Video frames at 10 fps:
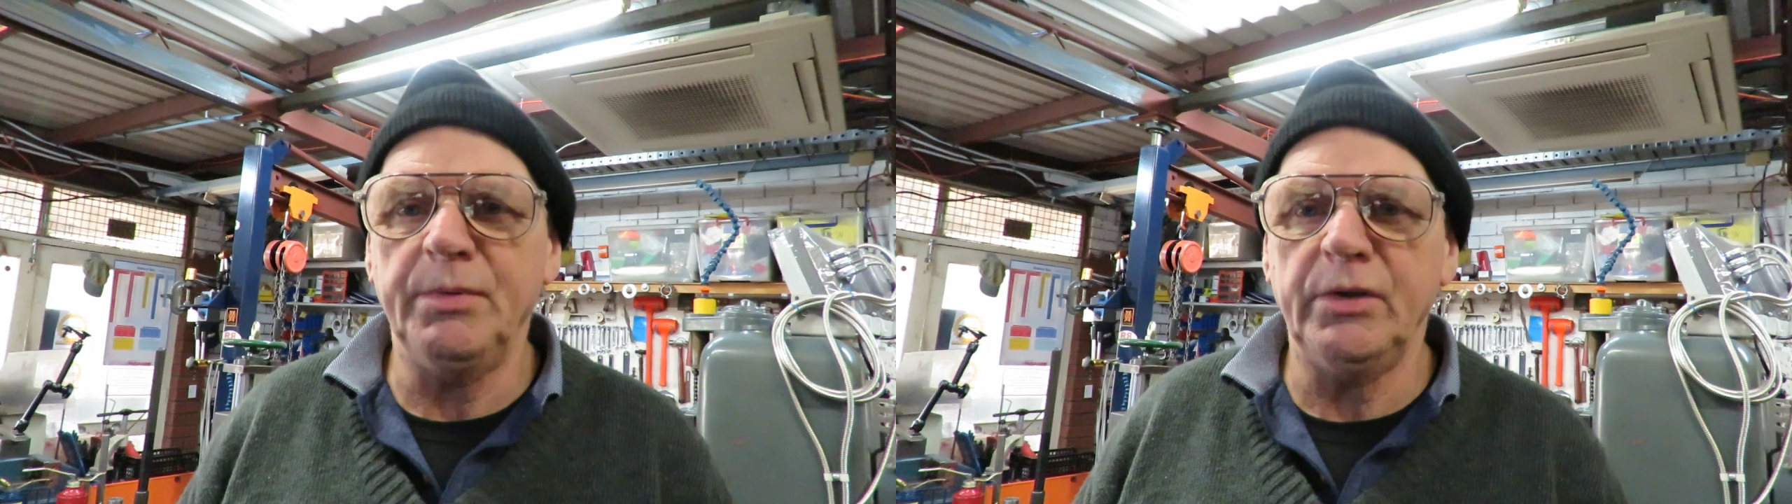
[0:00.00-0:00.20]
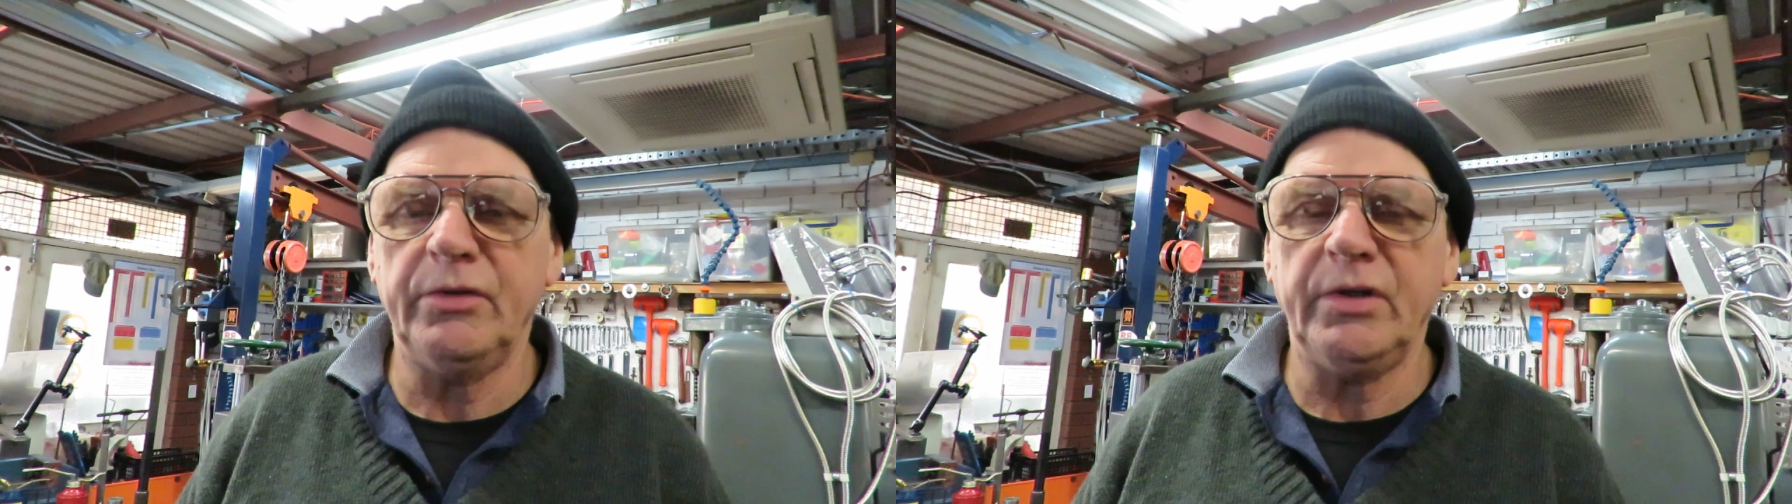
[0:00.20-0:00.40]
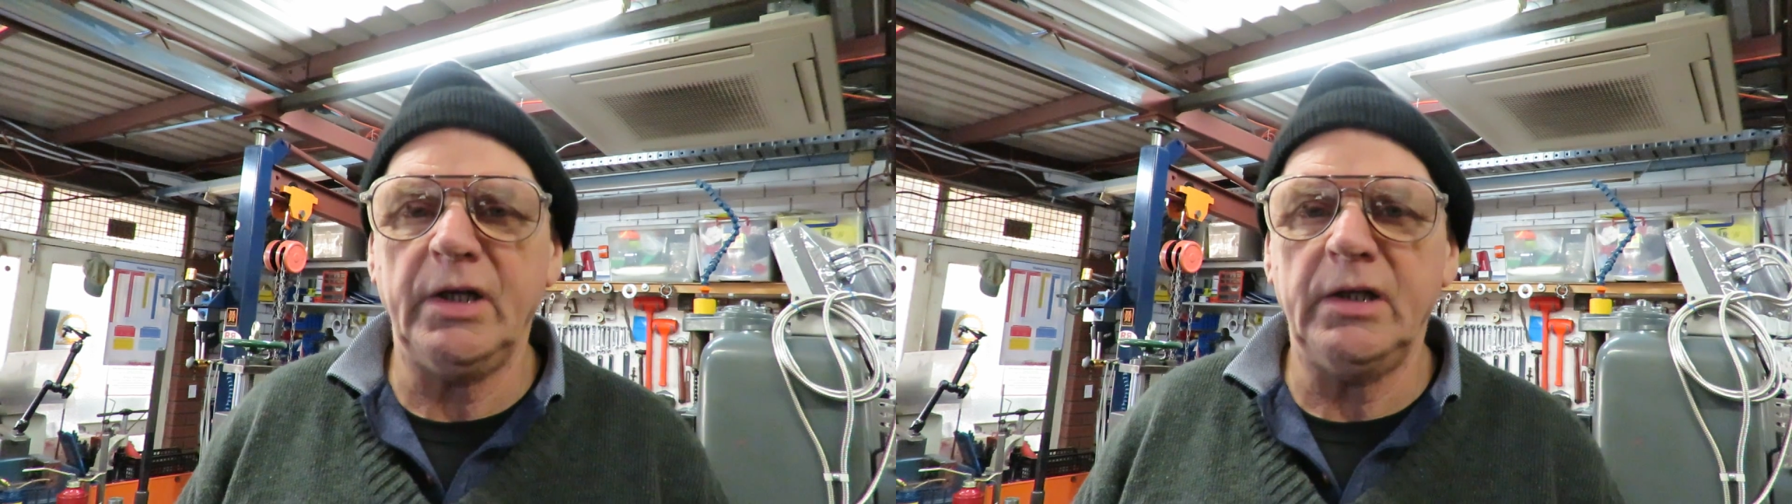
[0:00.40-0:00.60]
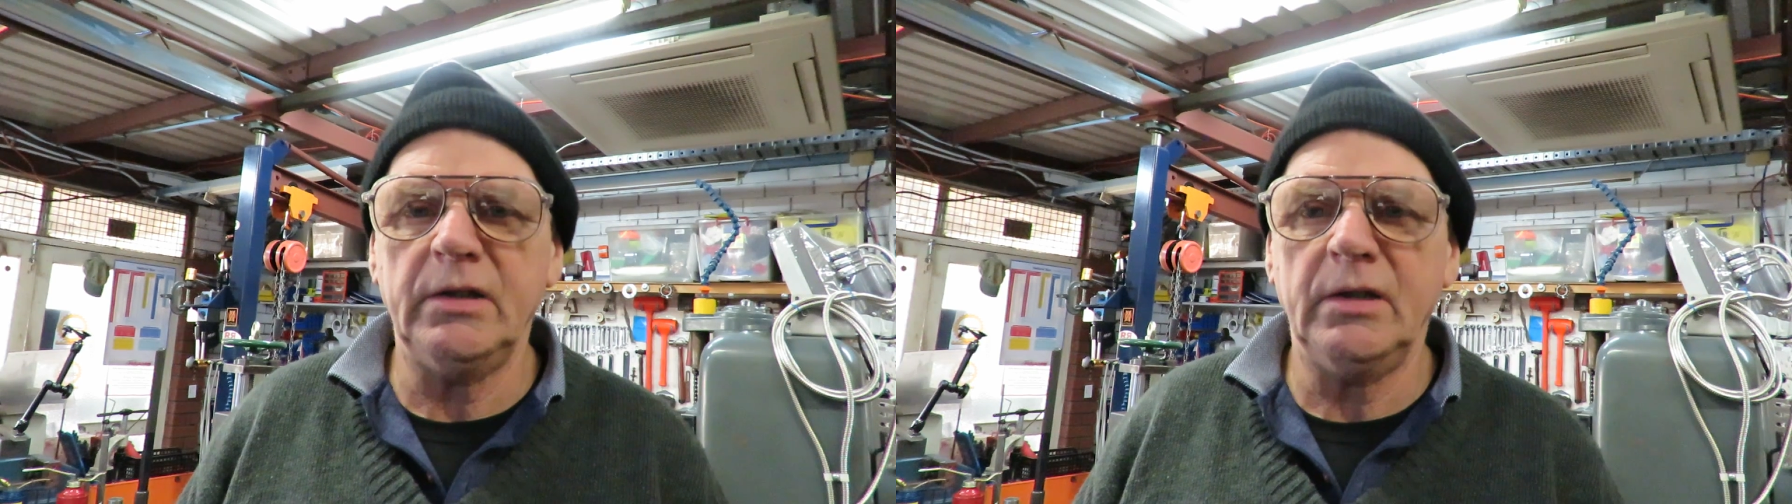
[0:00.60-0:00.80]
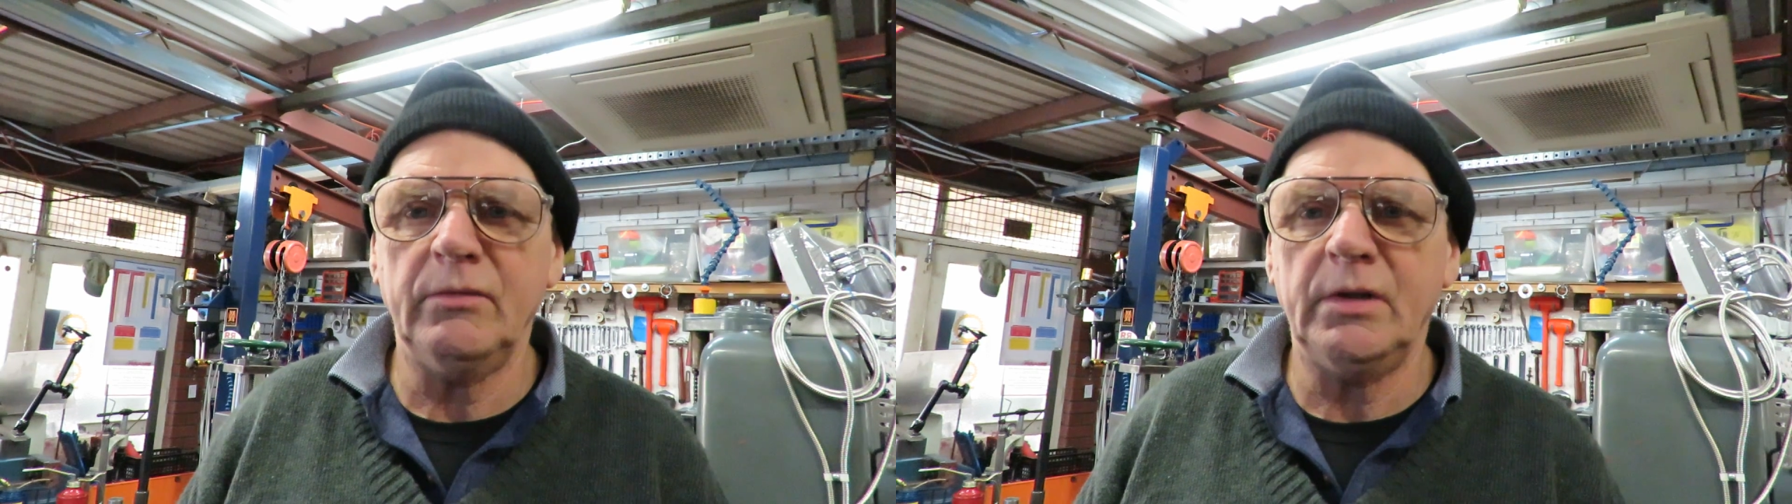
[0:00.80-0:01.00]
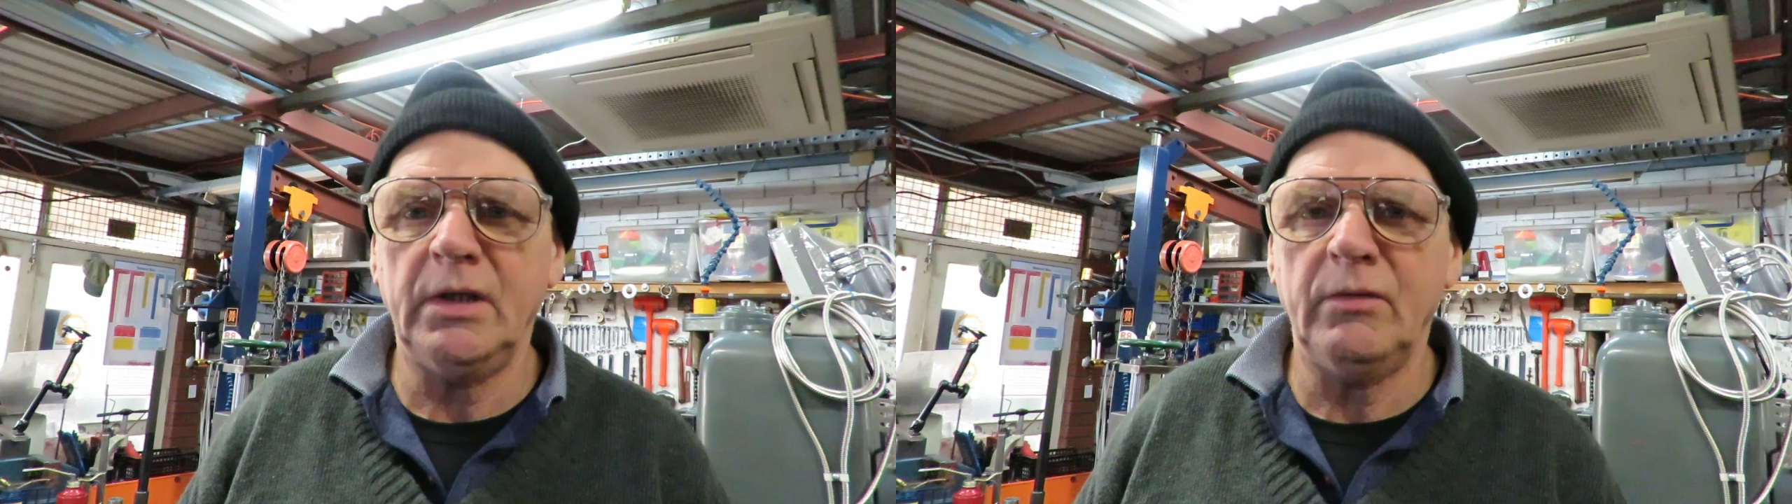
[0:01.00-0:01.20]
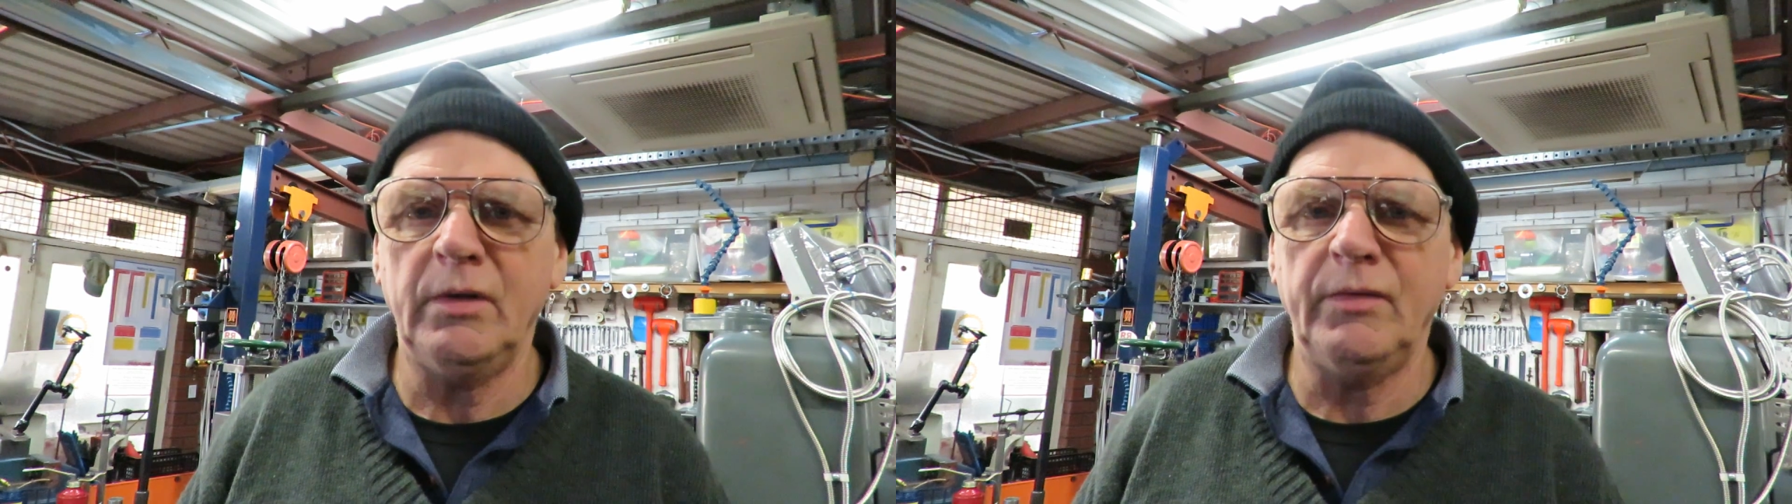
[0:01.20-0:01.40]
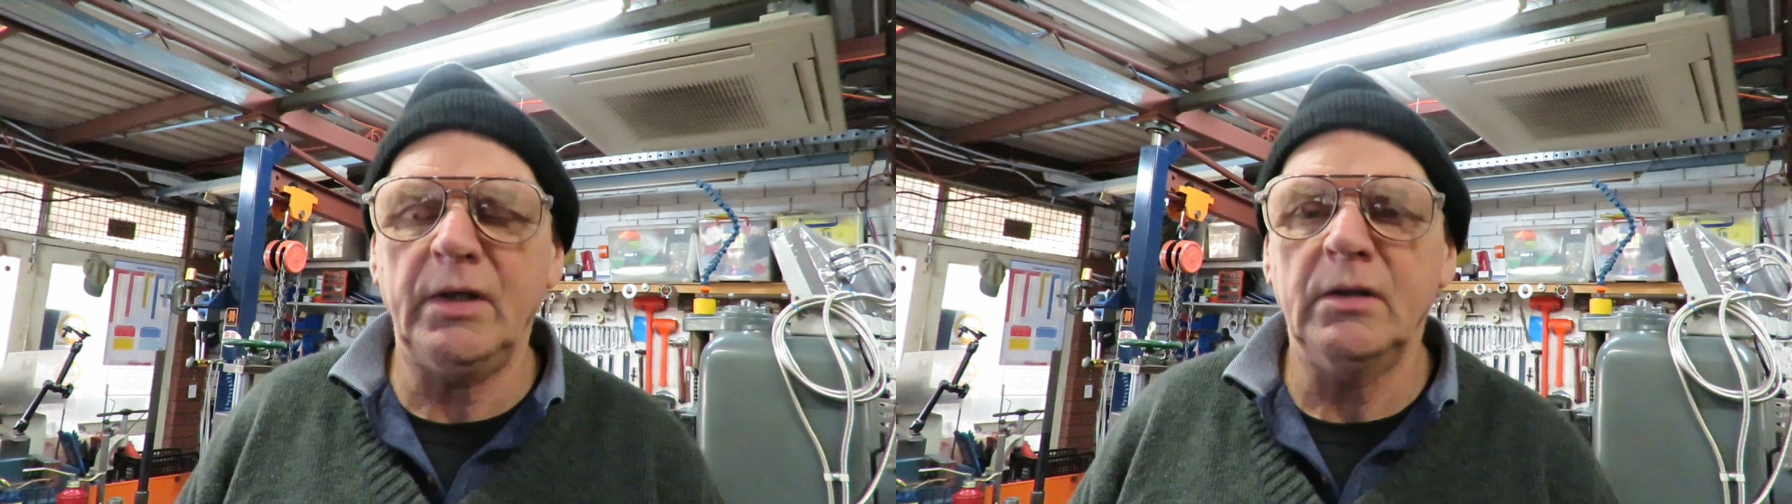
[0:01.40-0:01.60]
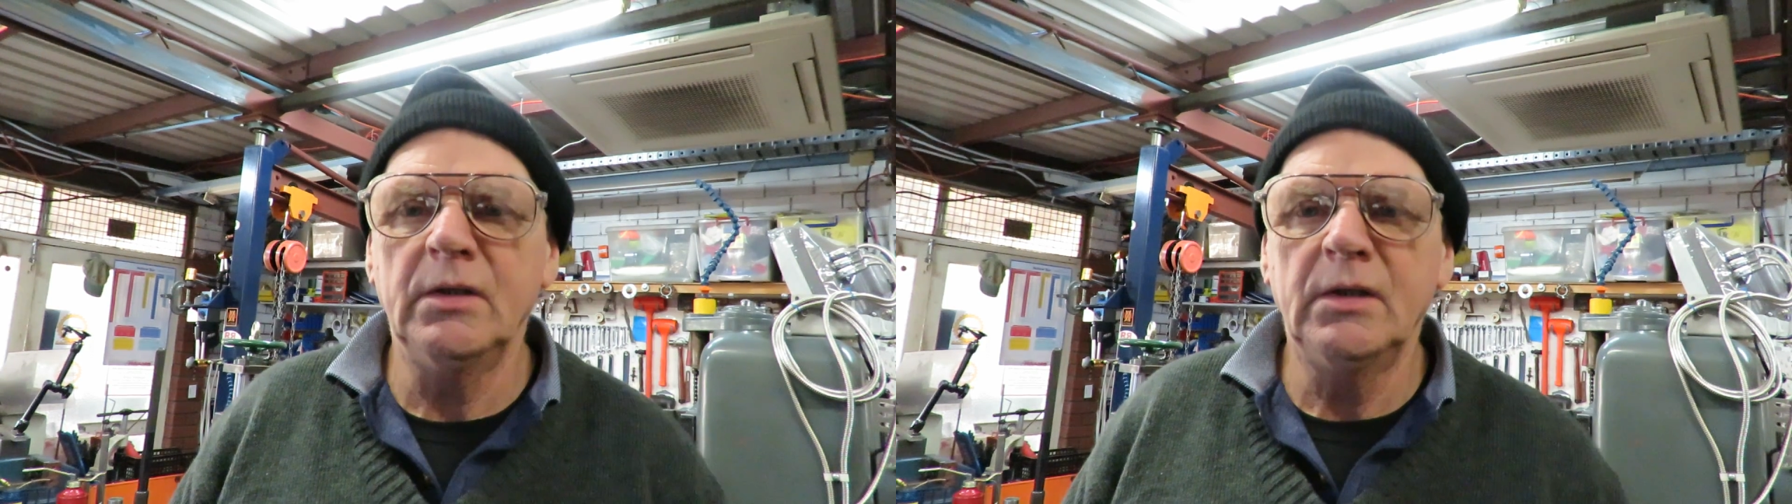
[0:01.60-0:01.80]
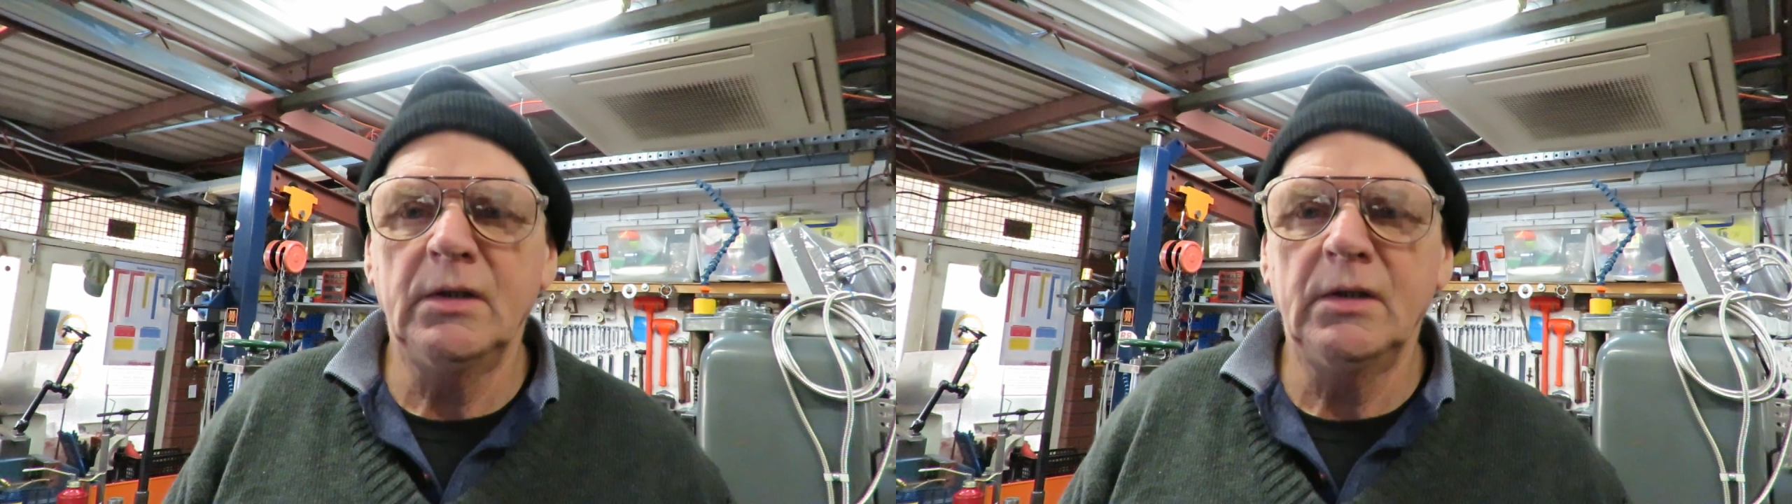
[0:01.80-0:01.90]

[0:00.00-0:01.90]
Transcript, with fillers: birthday. However,